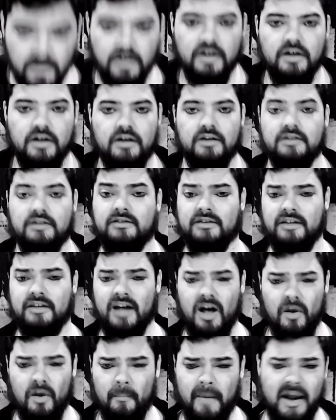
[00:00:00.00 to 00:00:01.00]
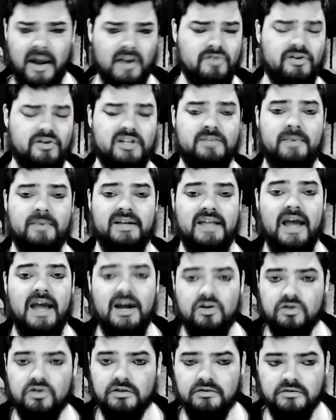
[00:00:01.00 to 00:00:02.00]
This is going to help manage
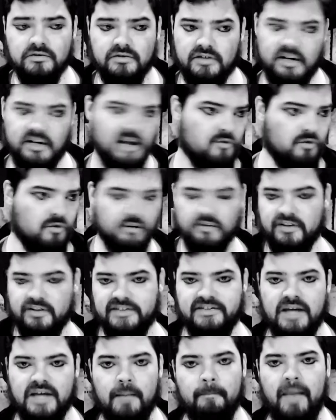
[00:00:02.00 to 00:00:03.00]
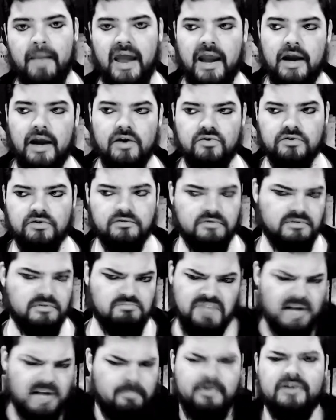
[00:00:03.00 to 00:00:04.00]
expectations, get everyone on the same page, and
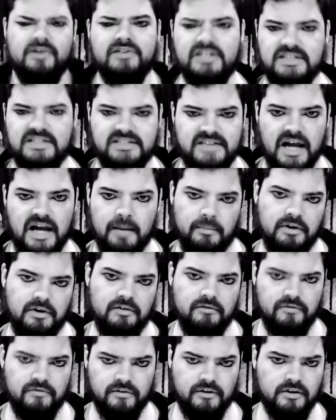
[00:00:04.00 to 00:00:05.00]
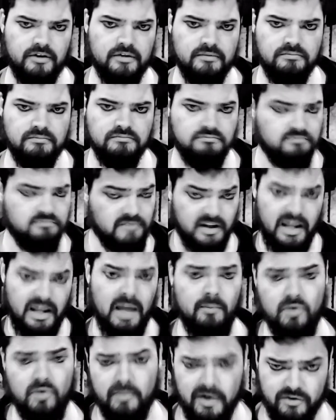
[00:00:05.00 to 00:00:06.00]
like build excitement for the
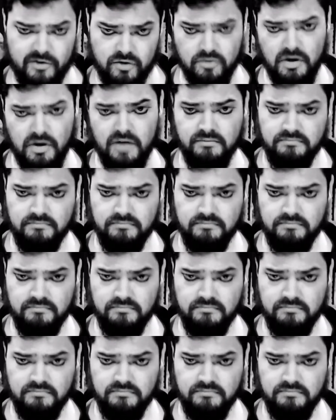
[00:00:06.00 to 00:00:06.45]
game you're about to run.